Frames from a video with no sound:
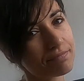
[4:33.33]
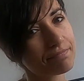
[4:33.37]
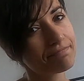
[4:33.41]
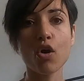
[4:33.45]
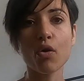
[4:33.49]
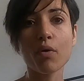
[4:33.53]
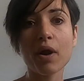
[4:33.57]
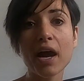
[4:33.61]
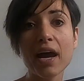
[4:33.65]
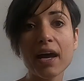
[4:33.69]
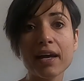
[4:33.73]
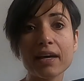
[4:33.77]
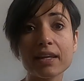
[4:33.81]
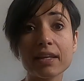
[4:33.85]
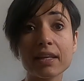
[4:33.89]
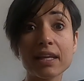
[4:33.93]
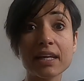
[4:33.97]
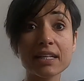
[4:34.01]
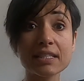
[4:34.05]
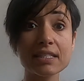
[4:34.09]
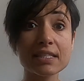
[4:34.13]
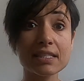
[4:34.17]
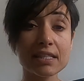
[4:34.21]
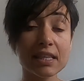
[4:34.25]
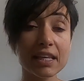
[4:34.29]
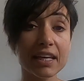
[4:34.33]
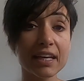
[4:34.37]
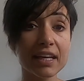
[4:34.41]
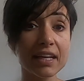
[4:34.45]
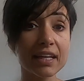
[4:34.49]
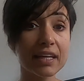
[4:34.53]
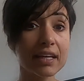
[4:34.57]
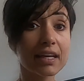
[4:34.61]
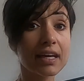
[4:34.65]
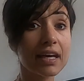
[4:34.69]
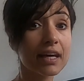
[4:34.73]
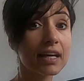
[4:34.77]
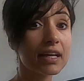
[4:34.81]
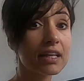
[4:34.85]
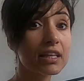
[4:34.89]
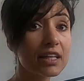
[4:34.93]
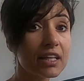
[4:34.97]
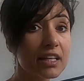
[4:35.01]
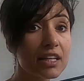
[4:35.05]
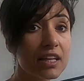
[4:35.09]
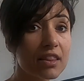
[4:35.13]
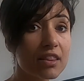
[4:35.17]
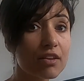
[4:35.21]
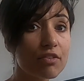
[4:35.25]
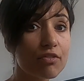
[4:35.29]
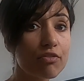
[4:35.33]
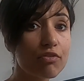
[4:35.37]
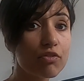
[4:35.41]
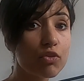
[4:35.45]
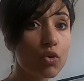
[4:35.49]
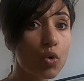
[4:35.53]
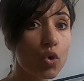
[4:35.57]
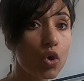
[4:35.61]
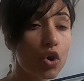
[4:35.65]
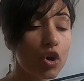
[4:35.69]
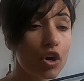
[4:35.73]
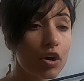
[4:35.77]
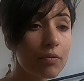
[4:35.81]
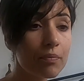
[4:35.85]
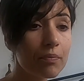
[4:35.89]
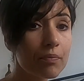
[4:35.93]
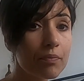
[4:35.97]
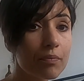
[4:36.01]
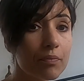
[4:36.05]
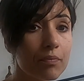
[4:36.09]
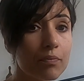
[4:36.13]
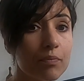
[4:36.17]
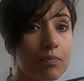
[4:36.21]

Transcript: All right, let's link cleaning the floor